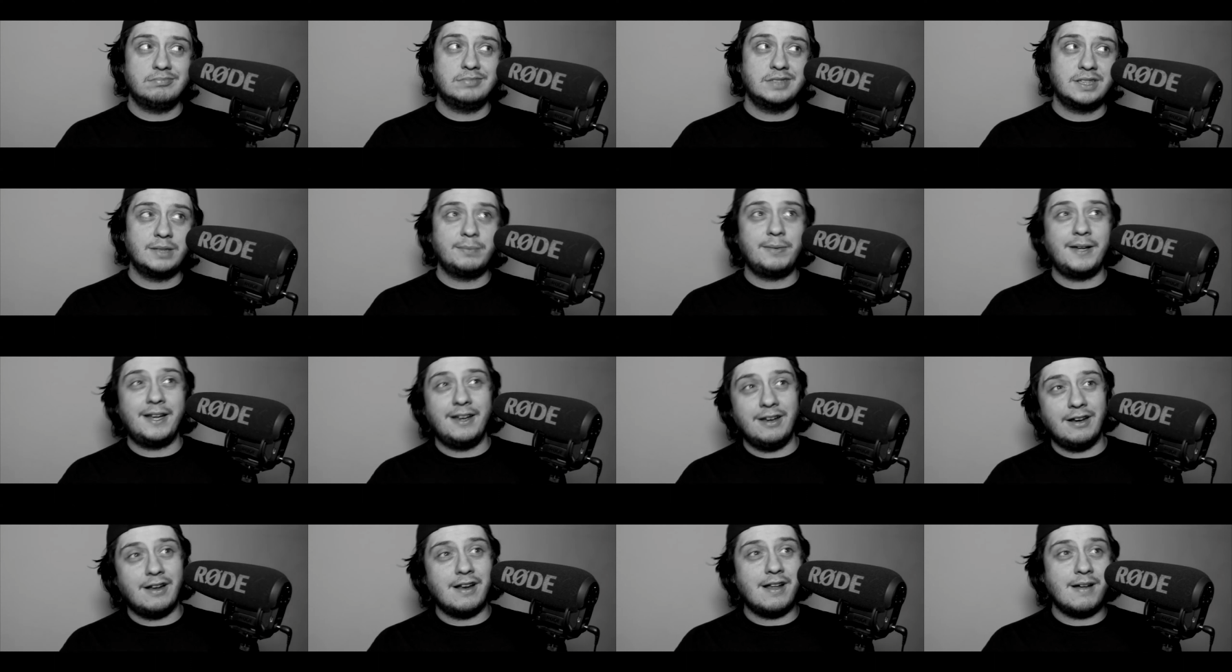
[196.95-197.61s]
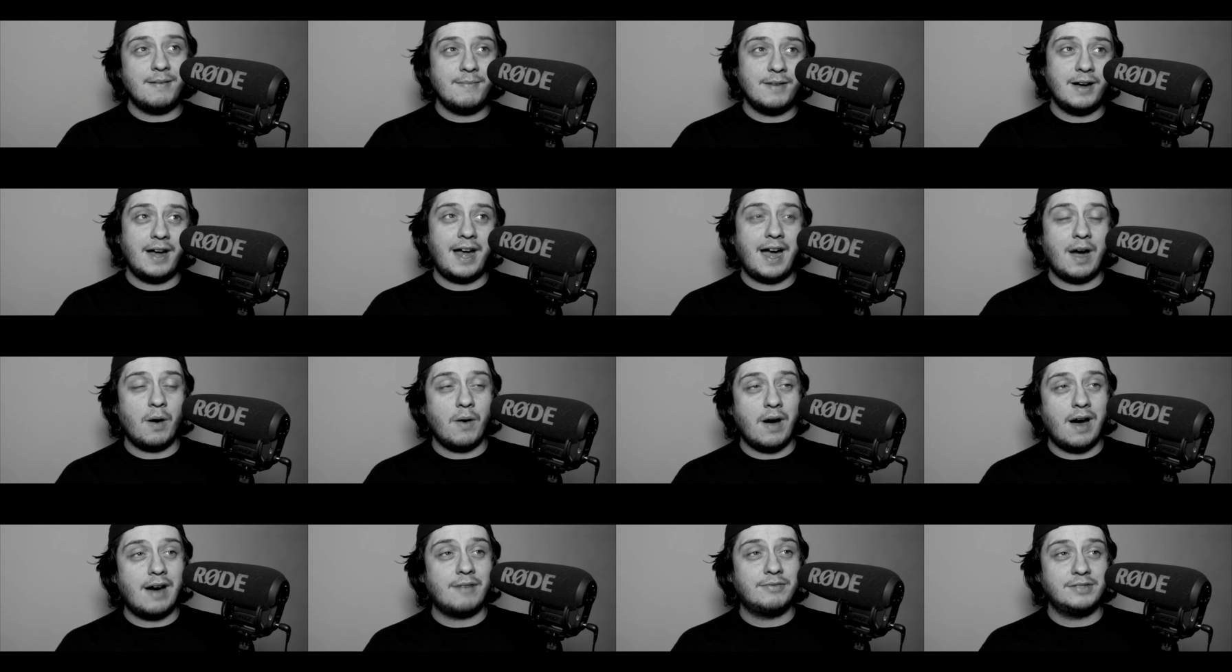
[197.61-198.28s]
depending on
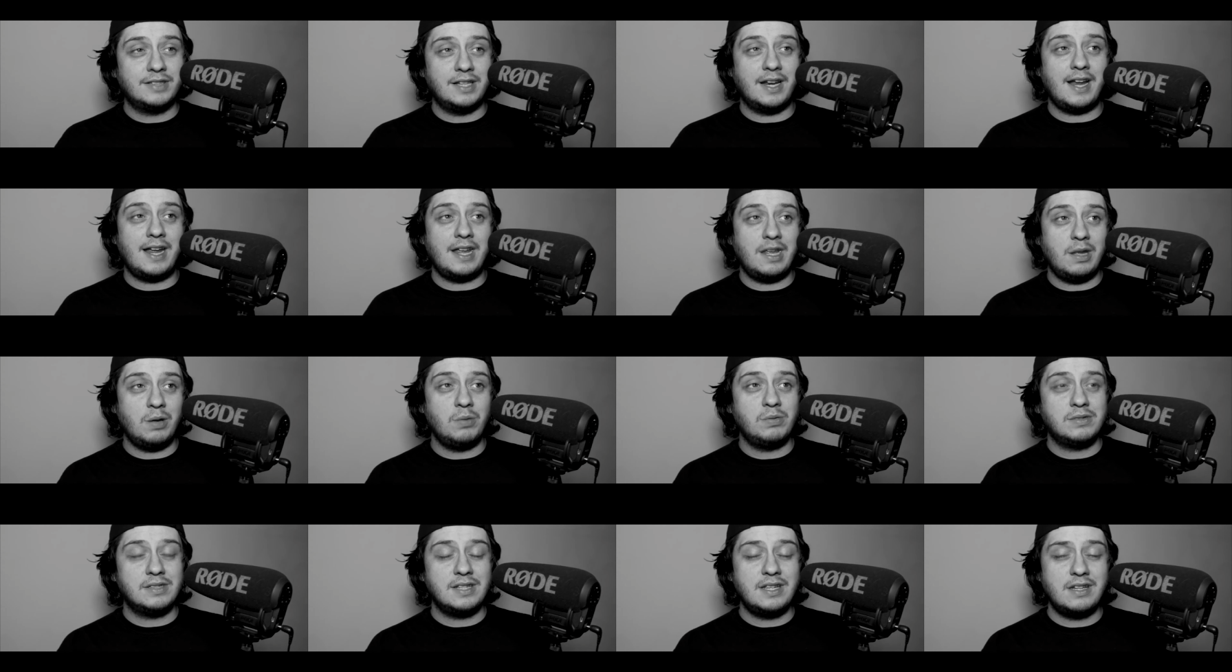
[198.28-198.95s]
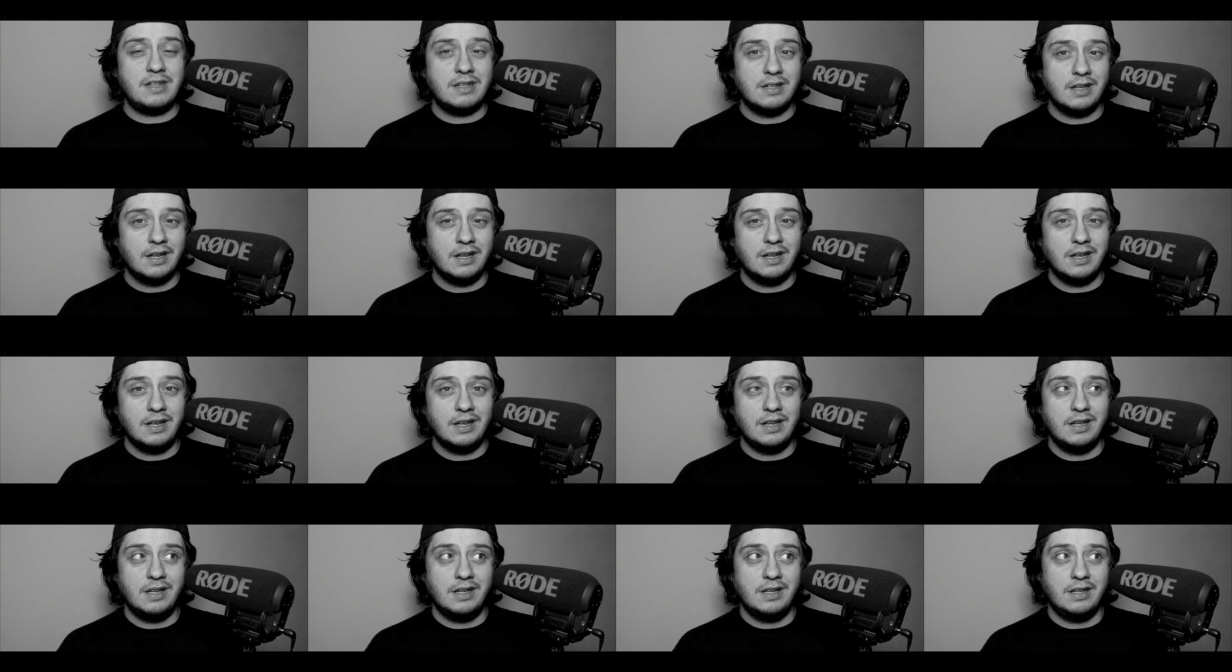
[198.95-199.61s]
how often I use it,
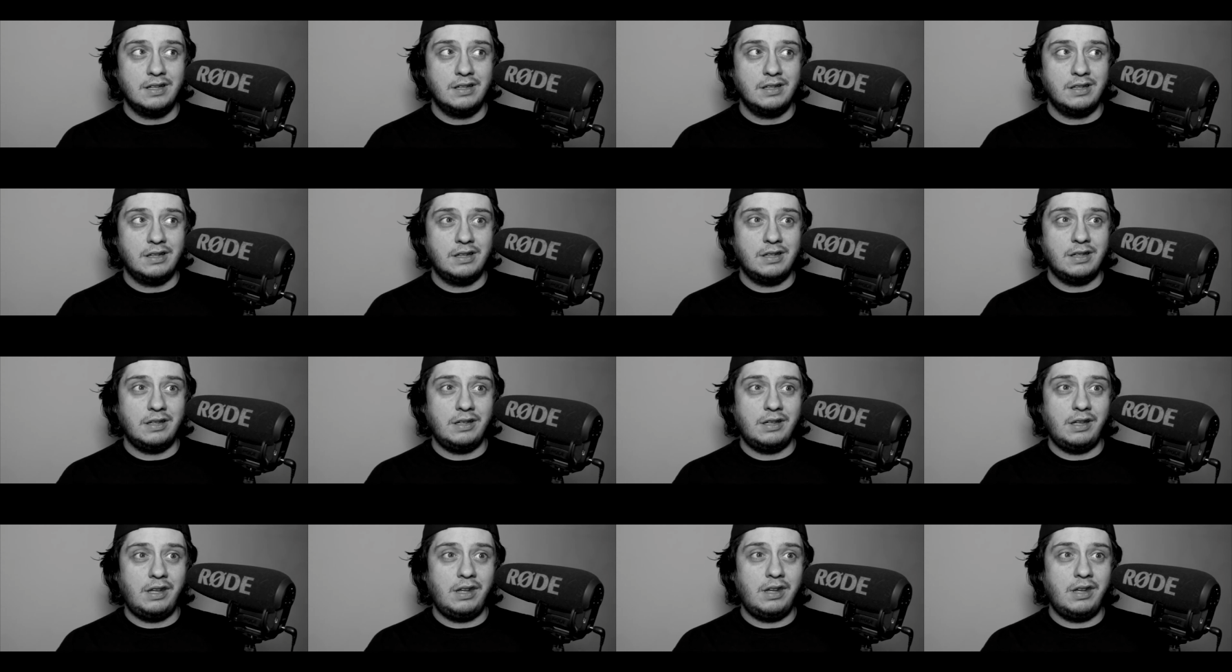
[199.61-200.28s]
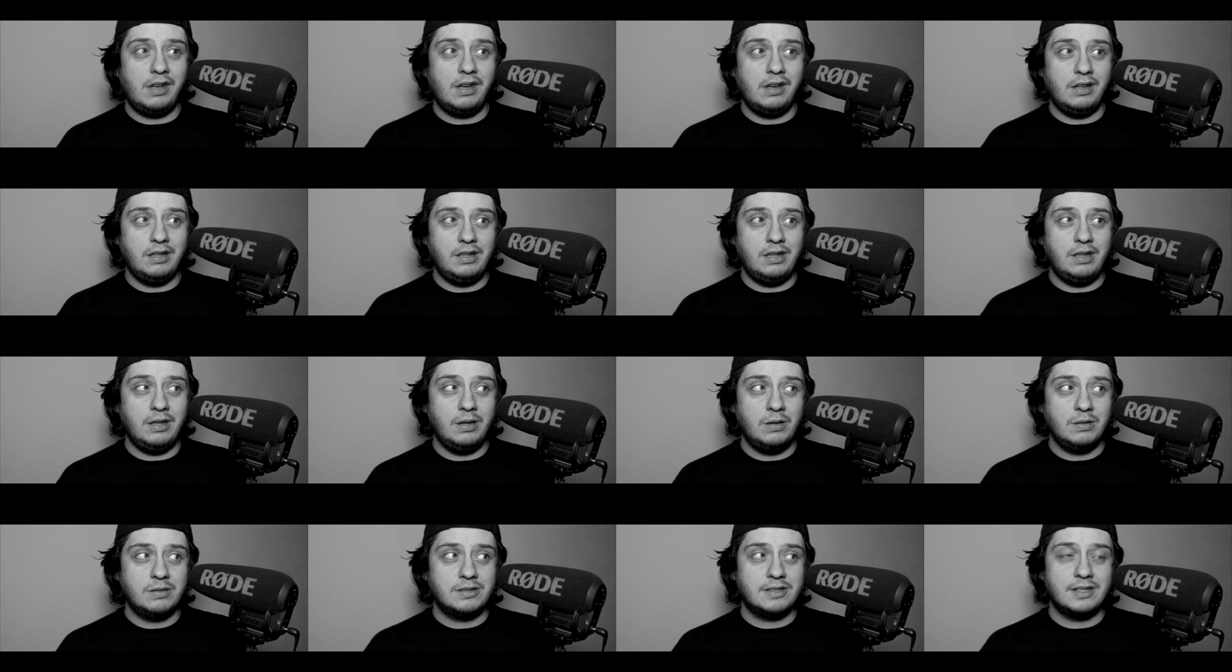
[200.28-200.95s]
could
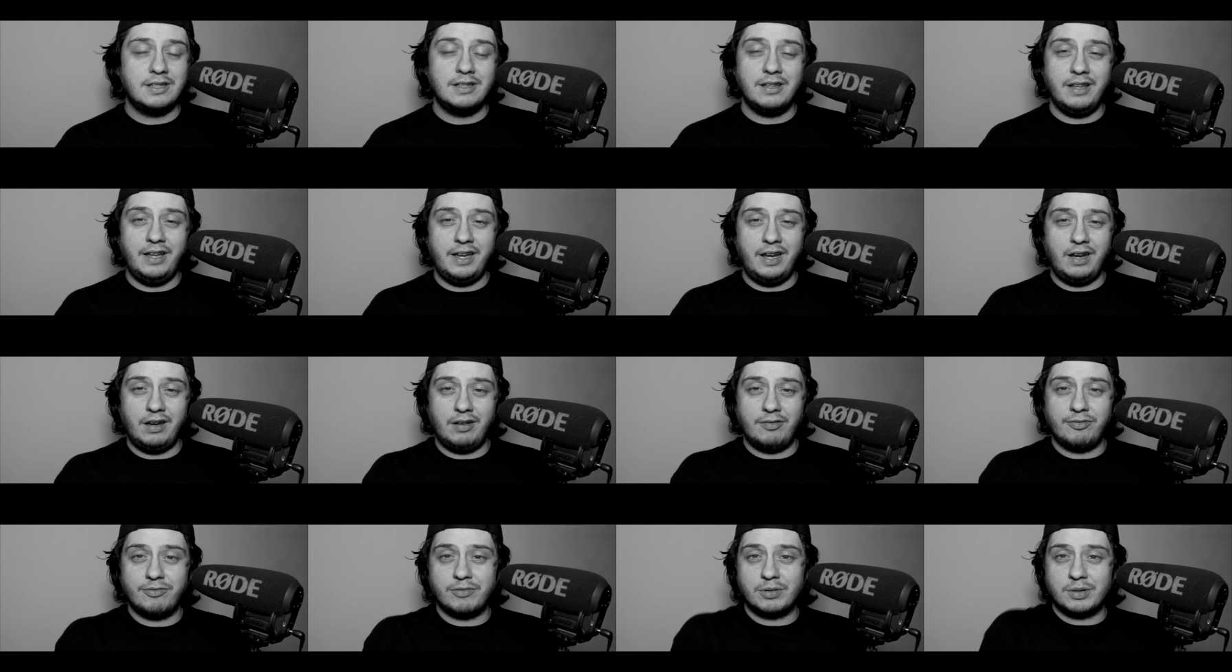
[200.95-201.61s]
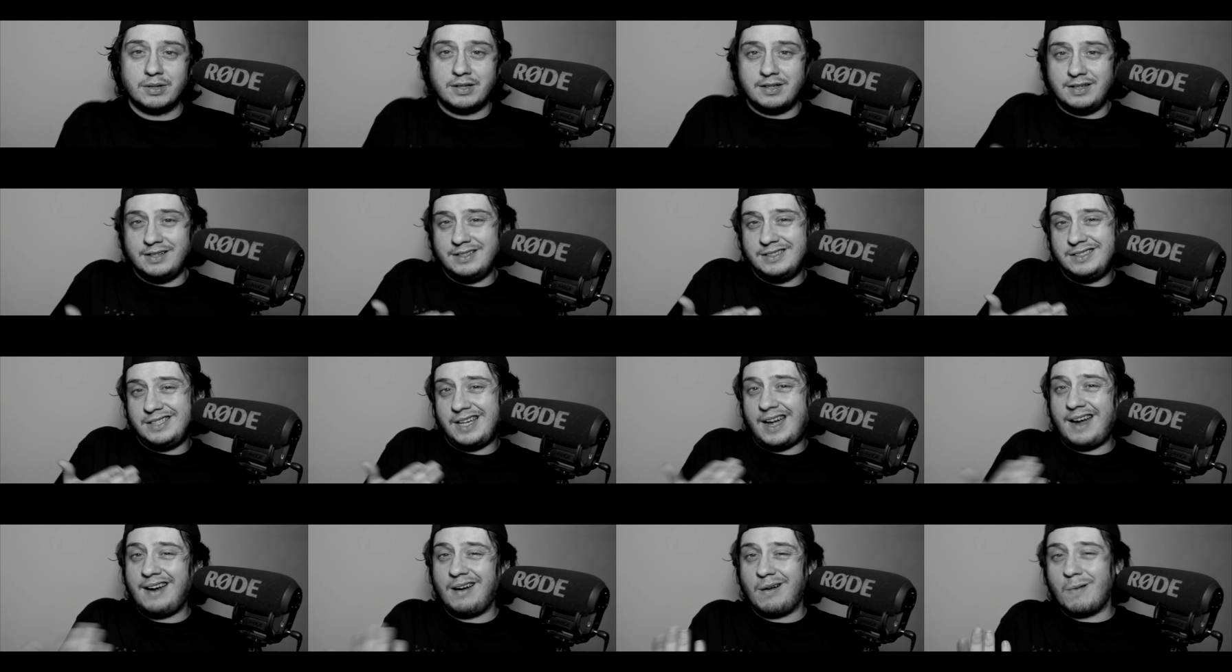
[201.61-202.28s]
use it like for an
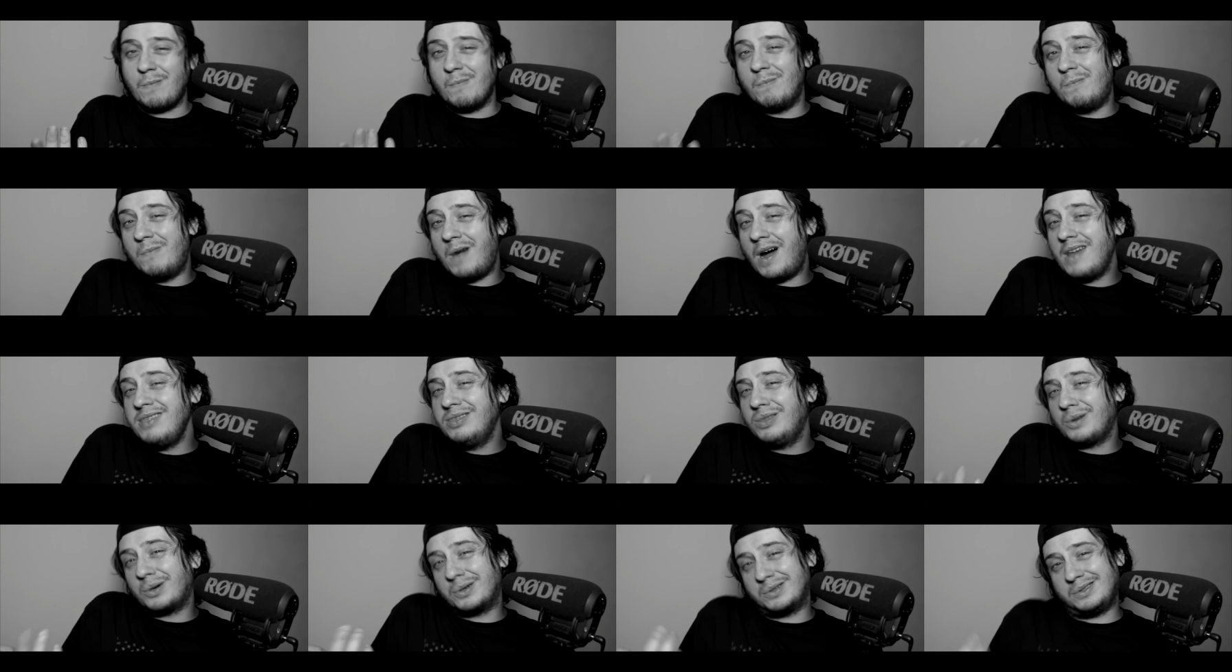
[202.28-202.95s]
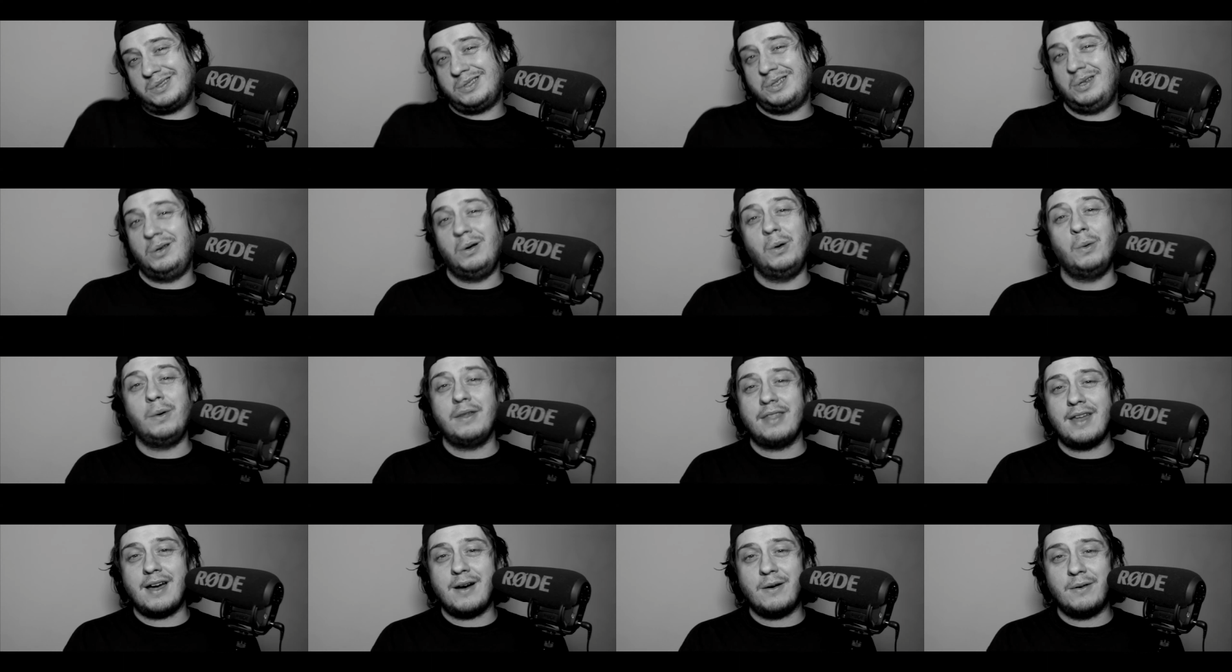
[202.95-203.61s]
entire month or two
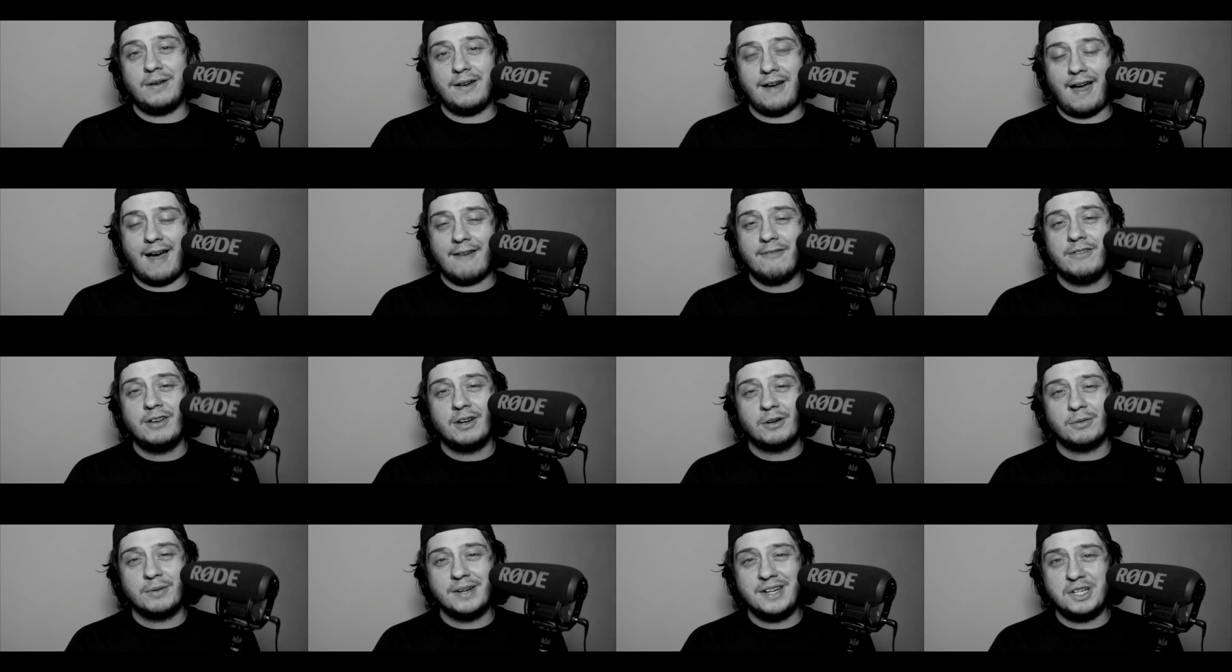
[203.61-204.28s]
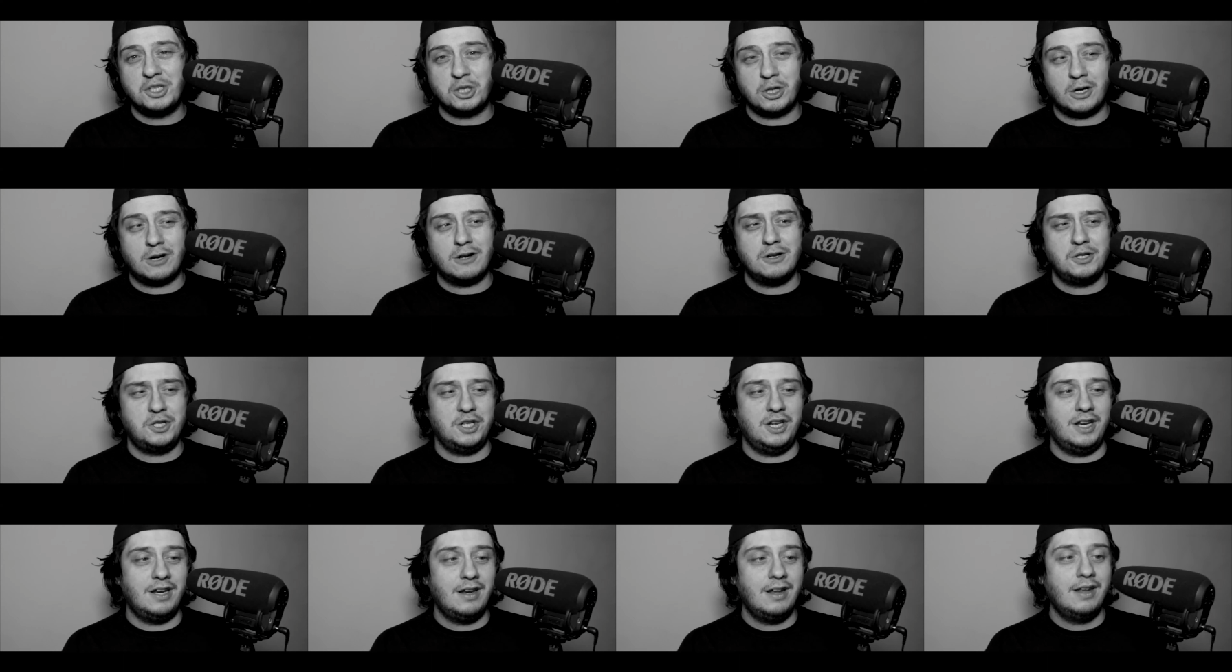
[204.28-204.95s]
without having to
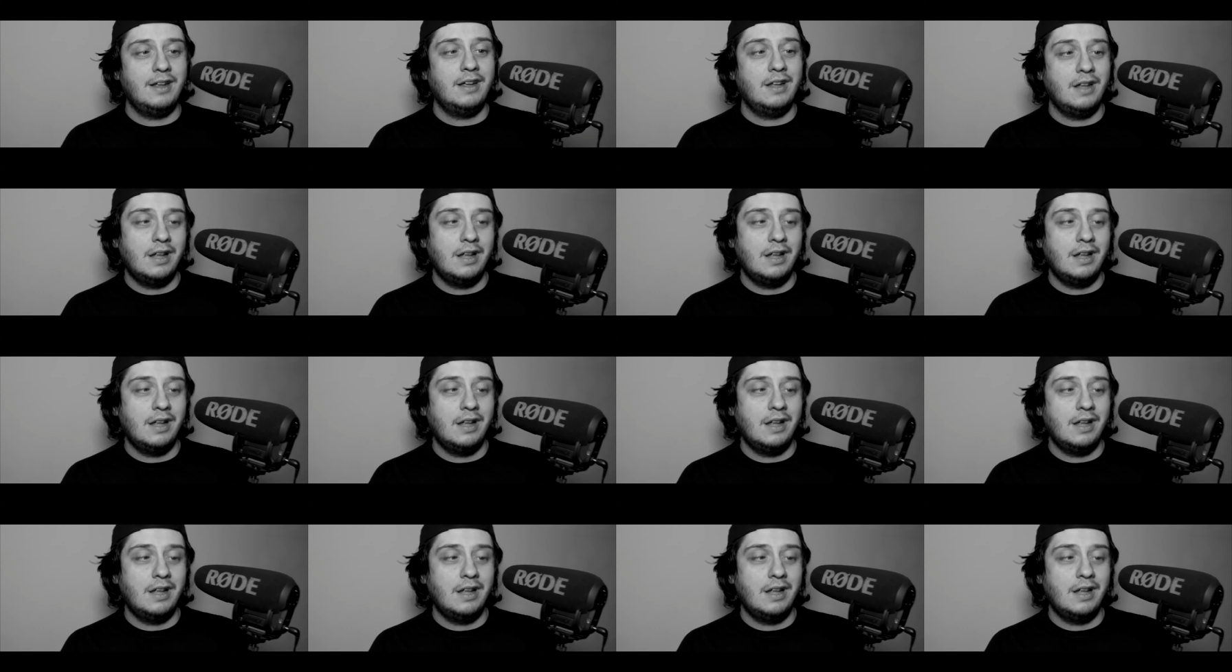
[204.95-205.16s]
recharge it.